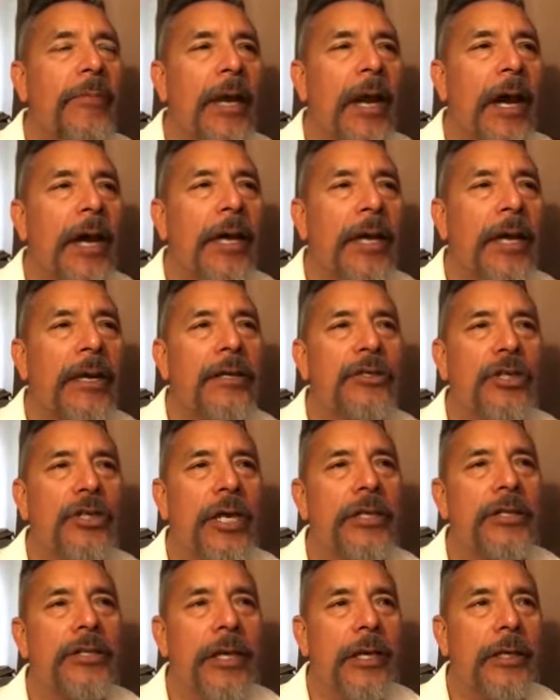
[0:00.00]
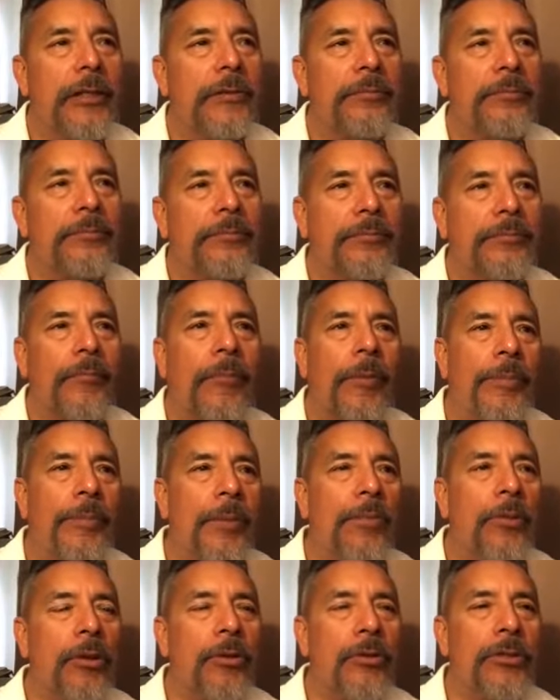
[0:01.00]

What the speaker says: Again, in the sense that people